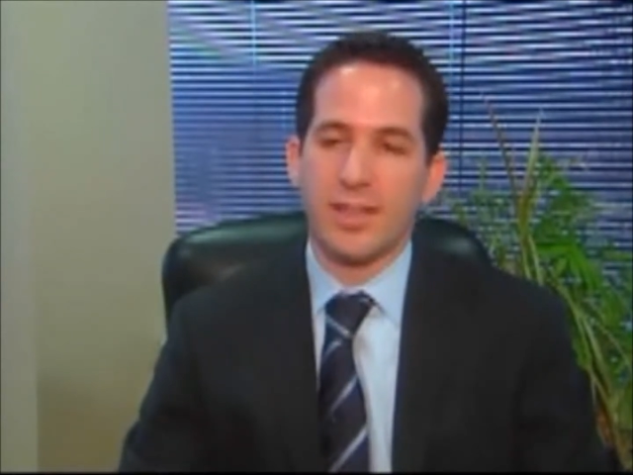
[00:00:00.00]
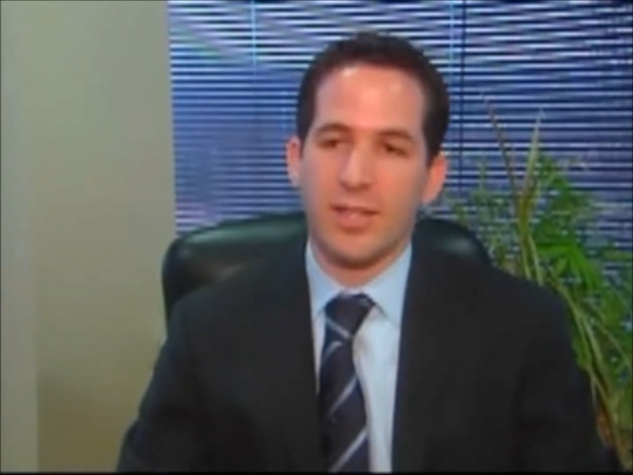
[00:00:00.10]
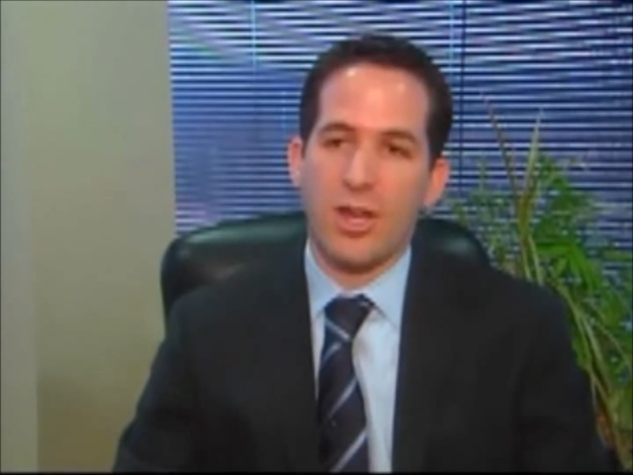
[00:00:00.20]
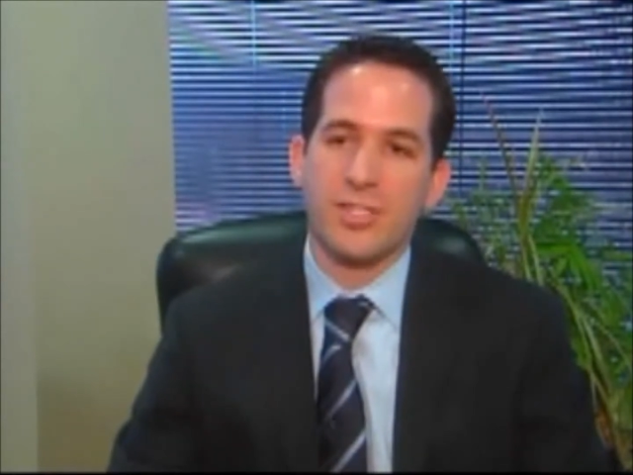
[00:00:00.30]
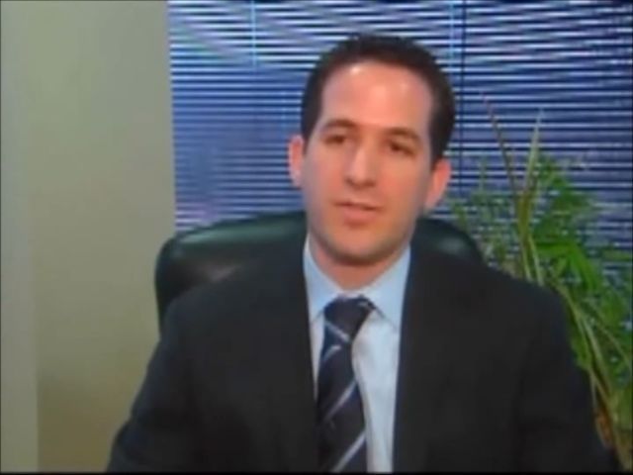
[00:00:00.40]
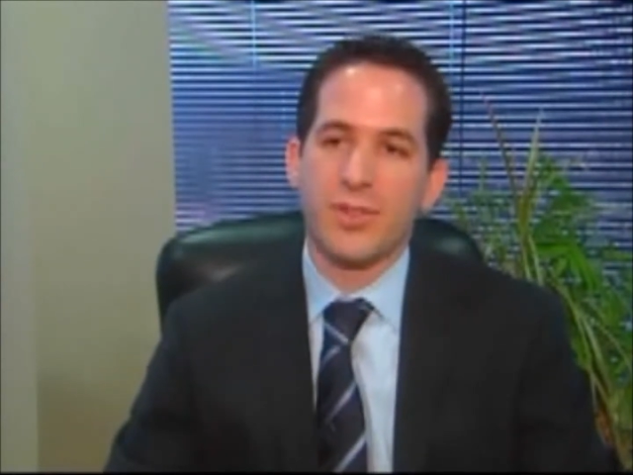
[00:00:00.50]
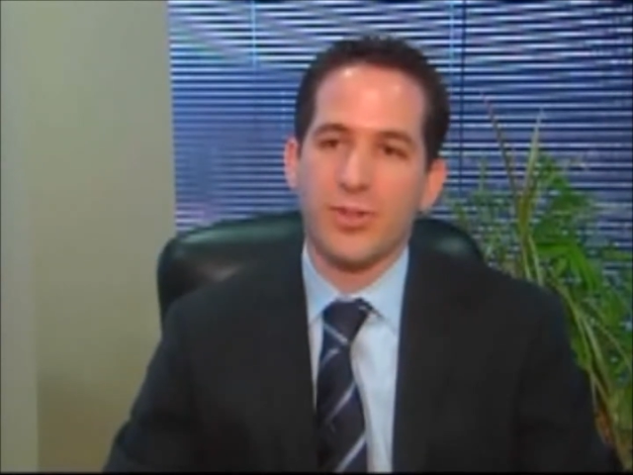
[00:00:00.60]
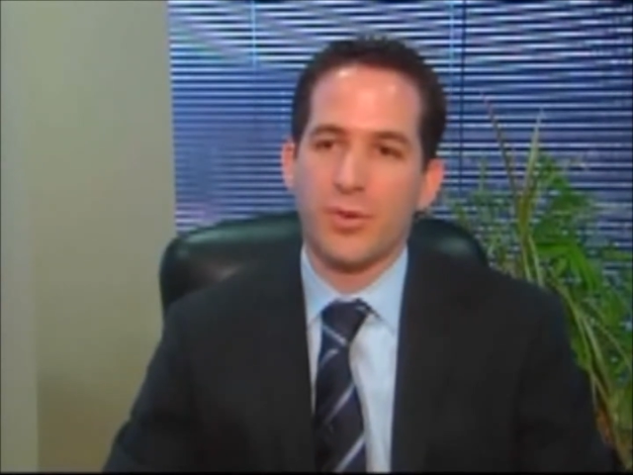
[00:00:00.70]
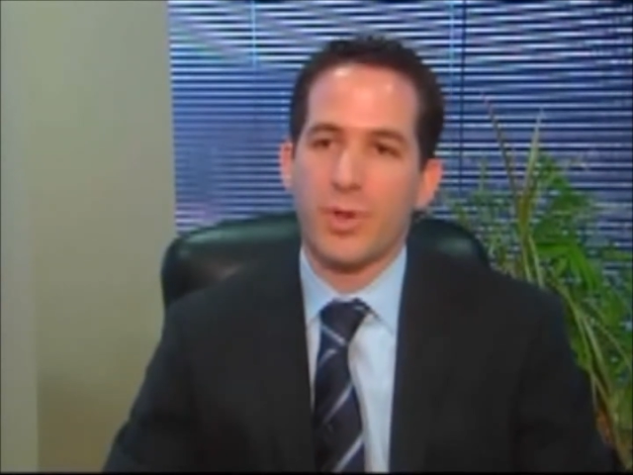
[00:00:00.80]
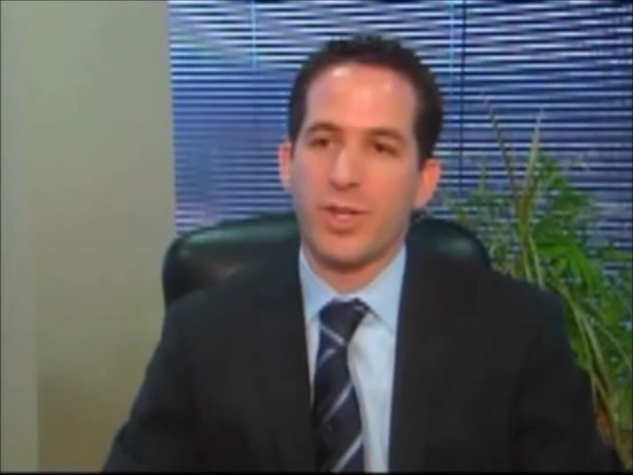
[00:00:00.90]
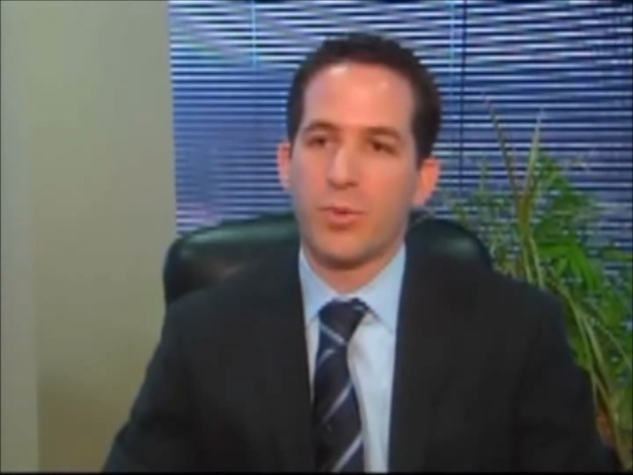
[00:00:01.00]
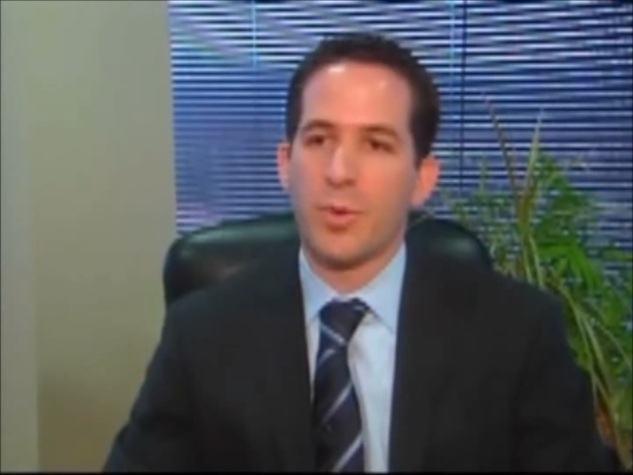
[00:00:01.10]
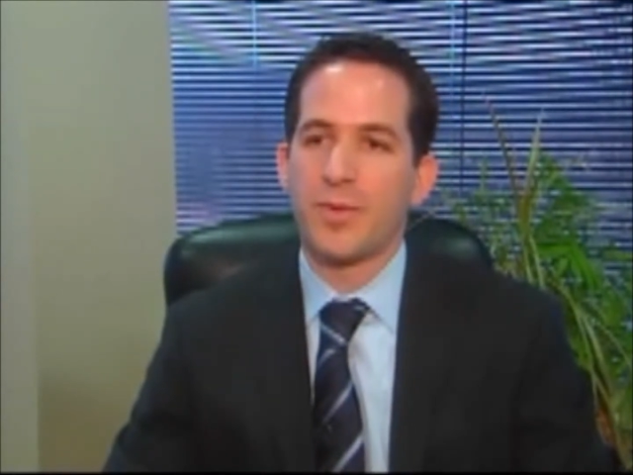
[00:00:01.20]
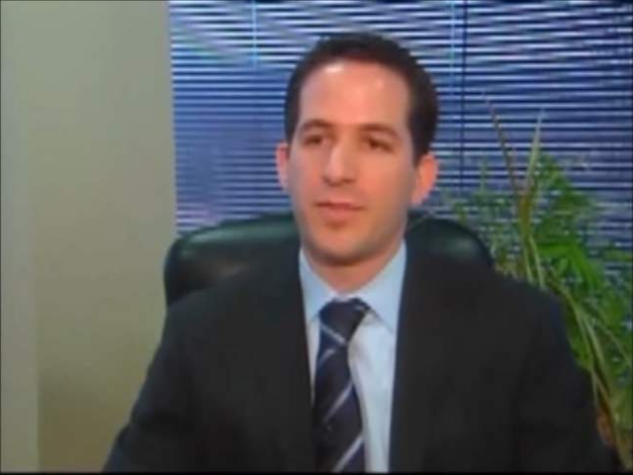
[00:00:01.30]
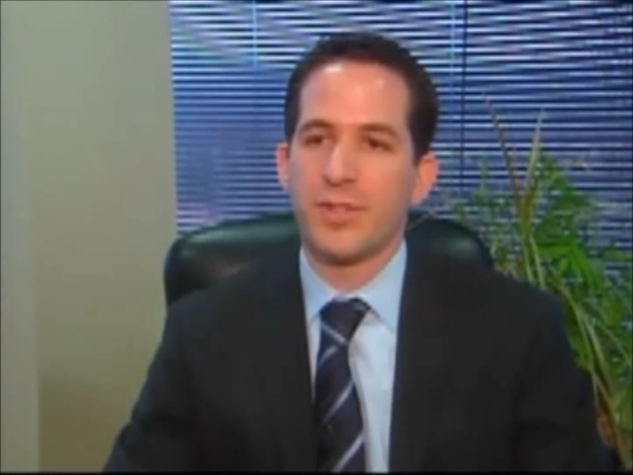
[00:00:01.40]
loss of urine when a
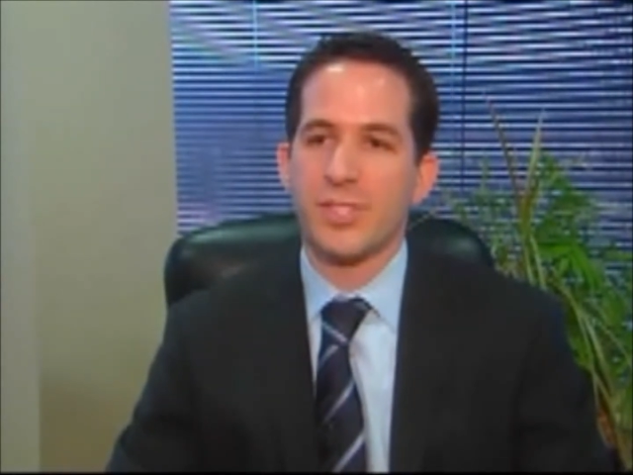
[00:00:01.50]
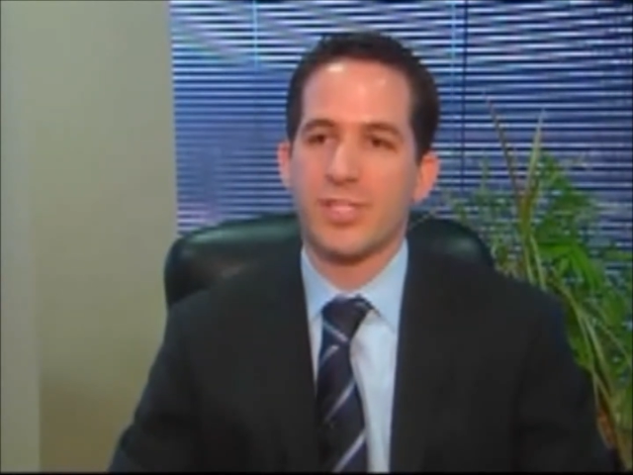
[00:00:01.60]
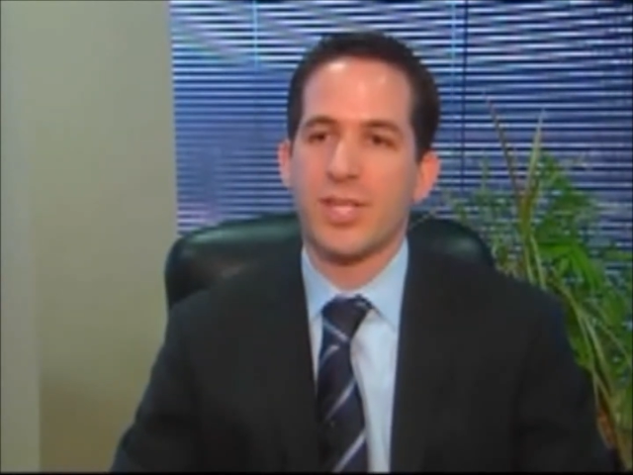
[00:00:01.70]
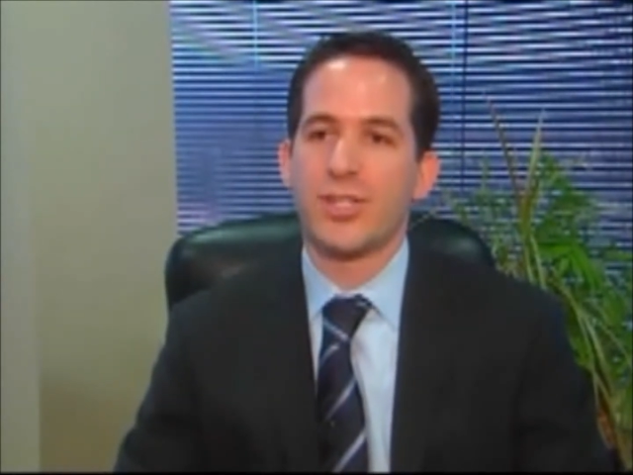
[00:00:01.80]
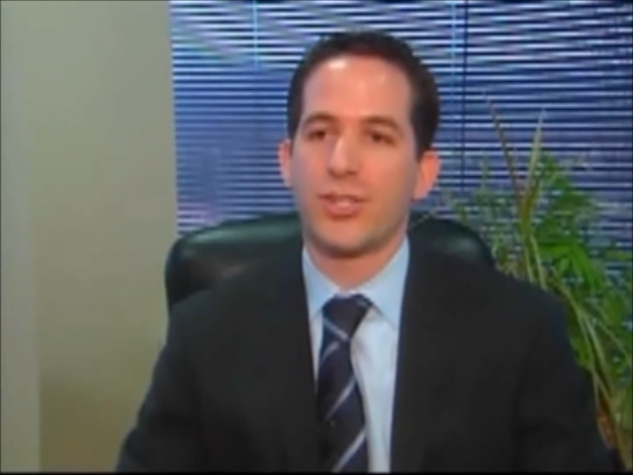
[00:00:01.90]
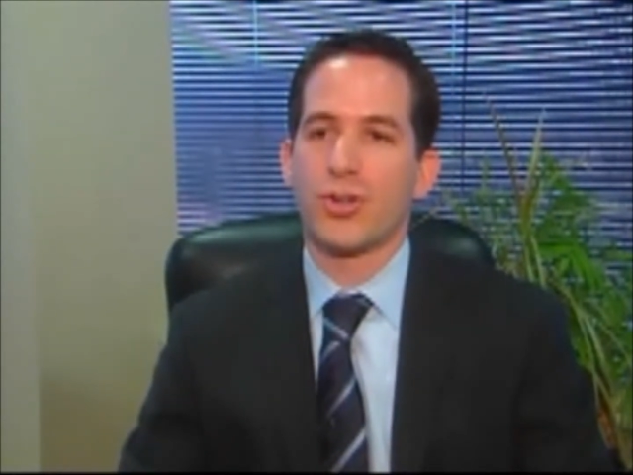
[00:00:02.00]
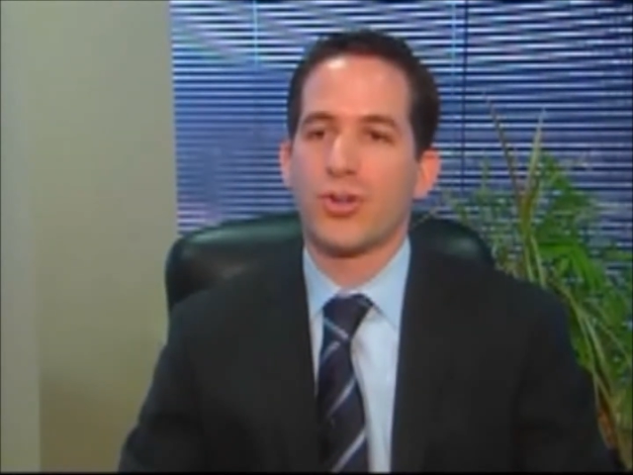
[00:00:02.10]
woman feels the sudden